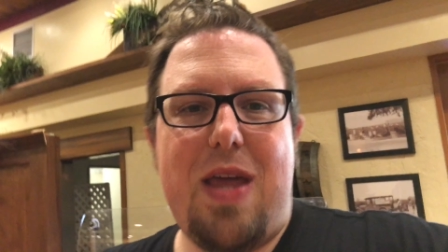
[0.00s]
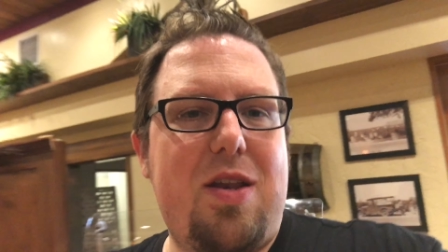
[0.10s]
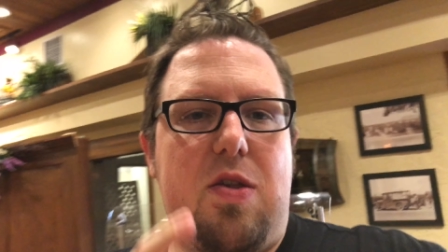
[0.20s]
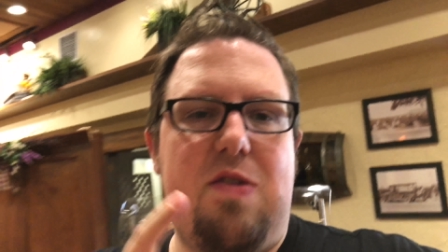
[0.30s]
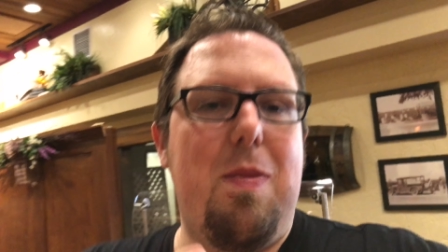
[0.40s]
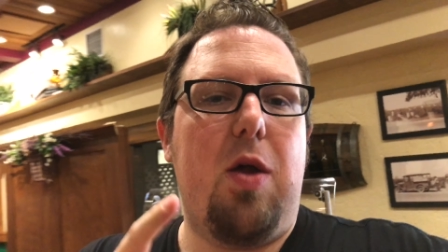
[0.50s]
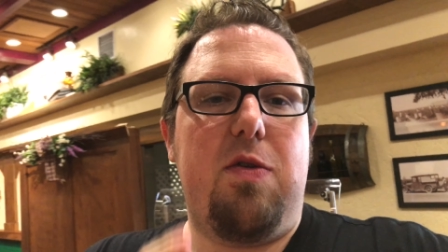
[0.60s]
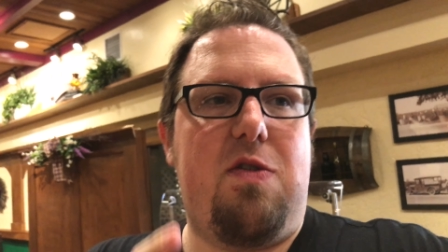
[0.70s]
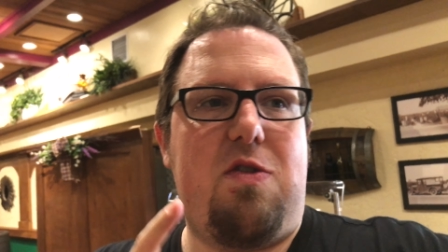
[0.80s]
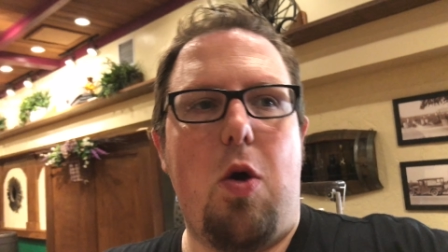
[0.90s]
that
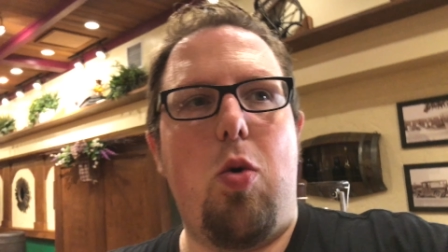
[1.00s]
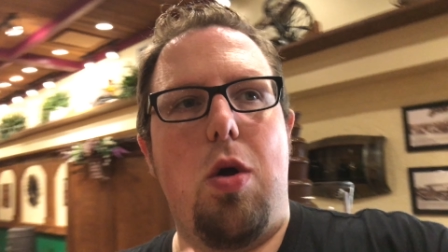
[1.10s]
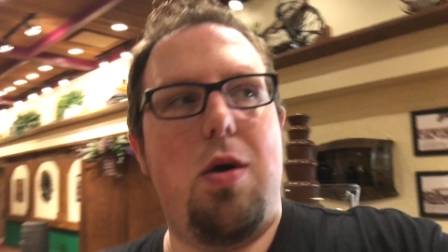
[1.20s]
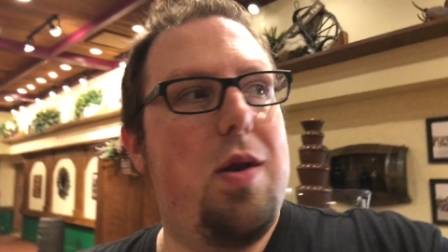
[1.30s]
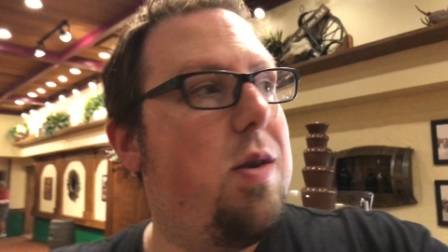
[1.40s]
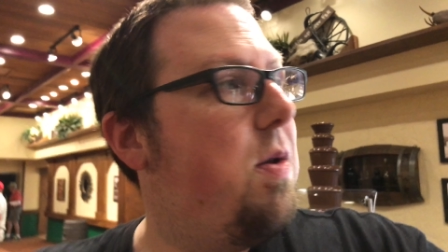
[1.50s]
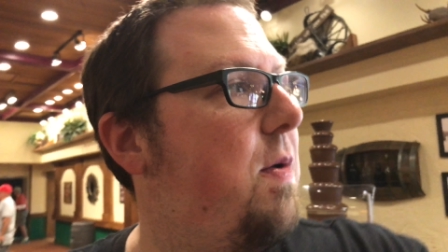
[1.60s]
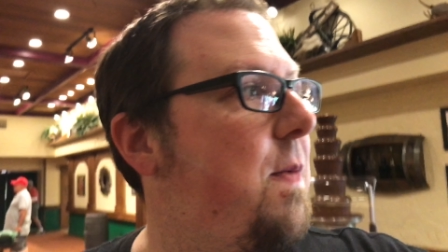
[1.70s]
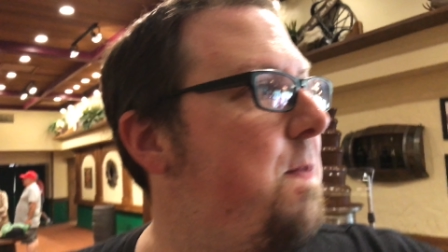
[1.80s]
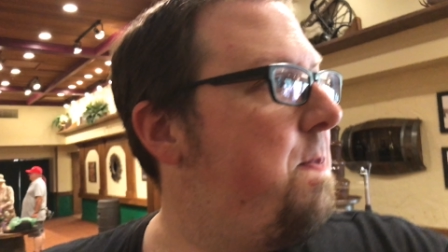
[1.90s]
smells so good.
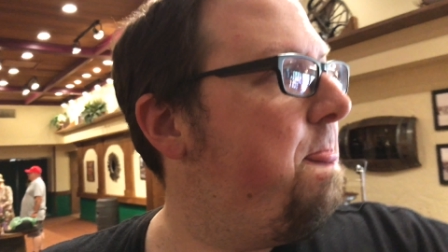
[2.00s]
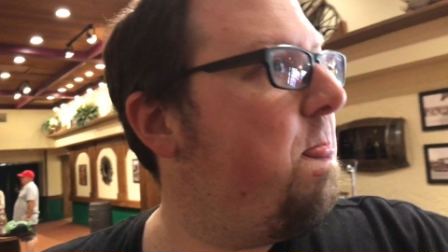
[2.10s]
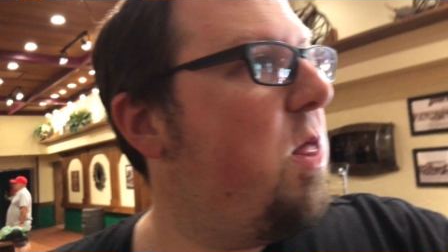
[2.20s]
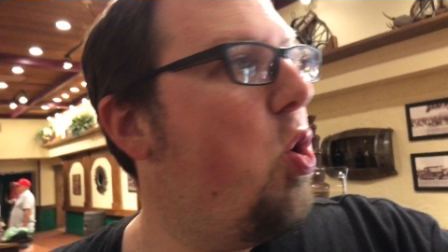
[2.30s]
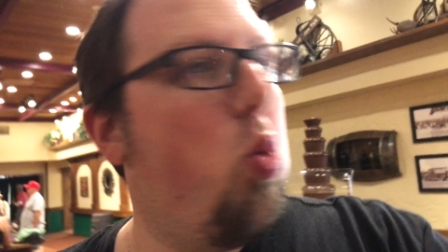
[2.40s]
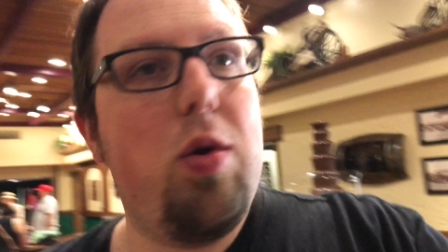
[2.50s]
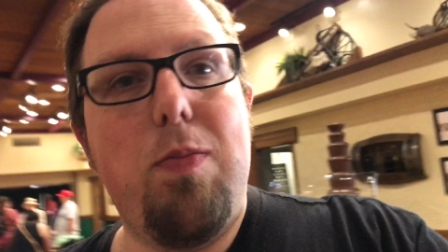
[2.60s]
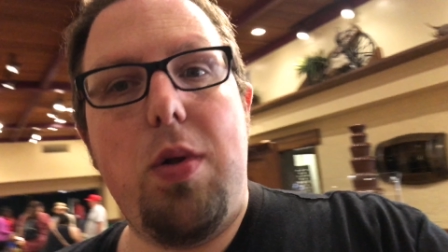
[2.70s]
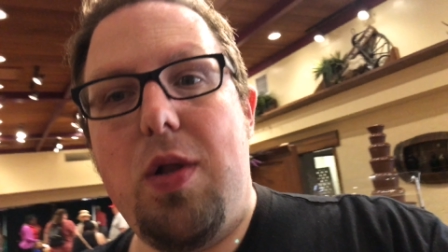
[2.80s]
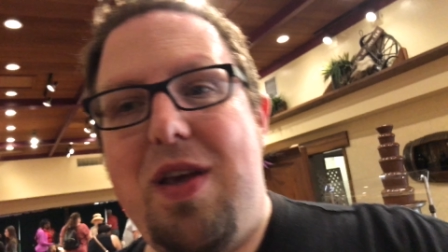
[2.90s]
You
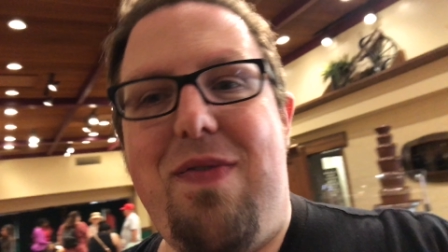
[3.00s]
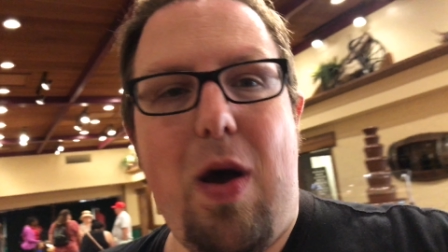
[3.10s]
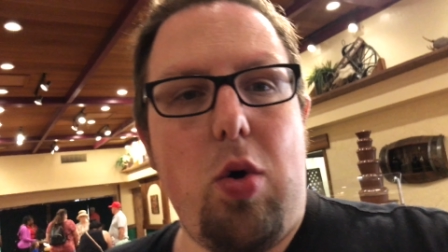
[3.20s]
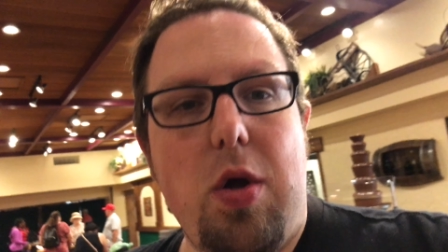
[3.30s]
wouldn't believe how